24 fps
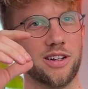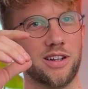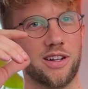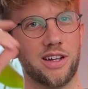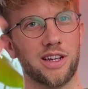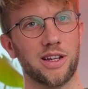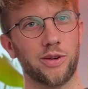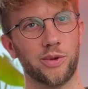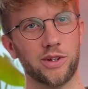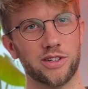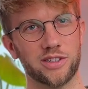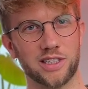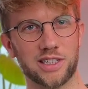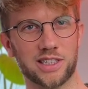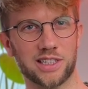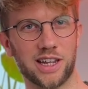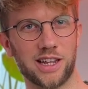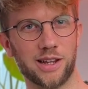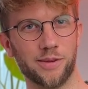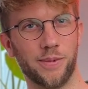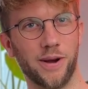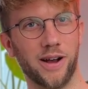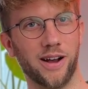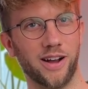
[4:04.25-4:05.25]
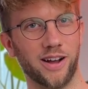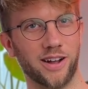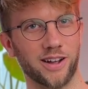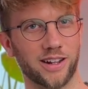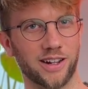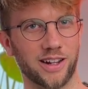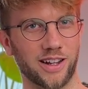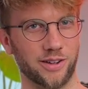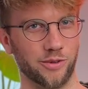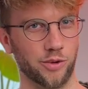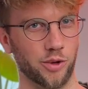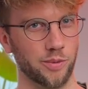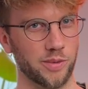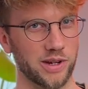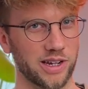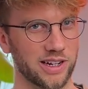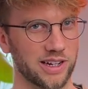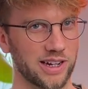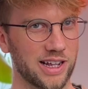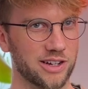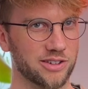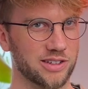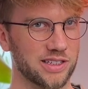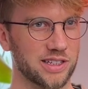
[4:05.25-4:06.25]
hi, we're at the skate park, like what me
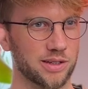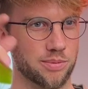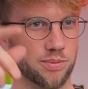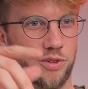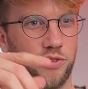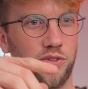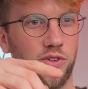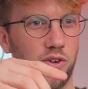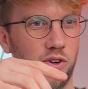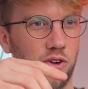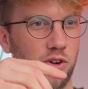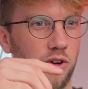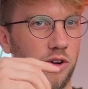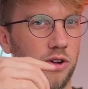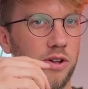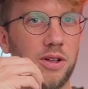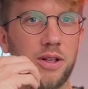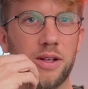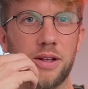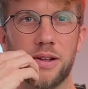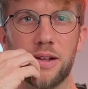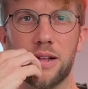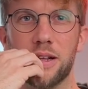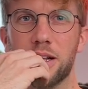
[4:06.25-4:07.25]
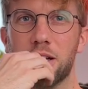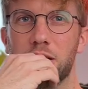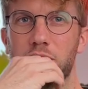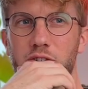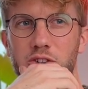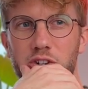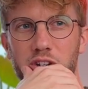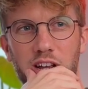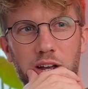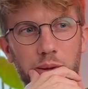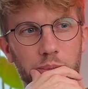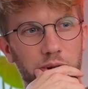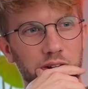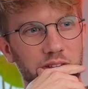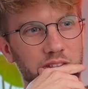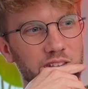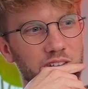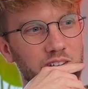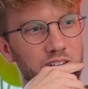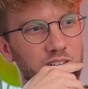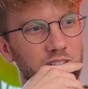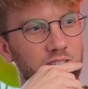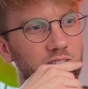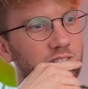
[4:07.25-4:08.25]
and Harry did before for a couple of
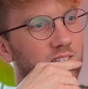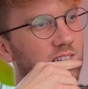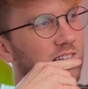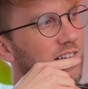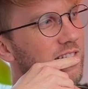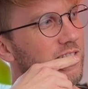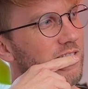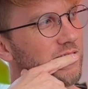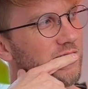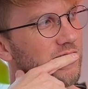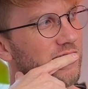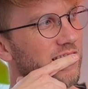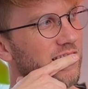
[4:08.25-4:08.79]
things. And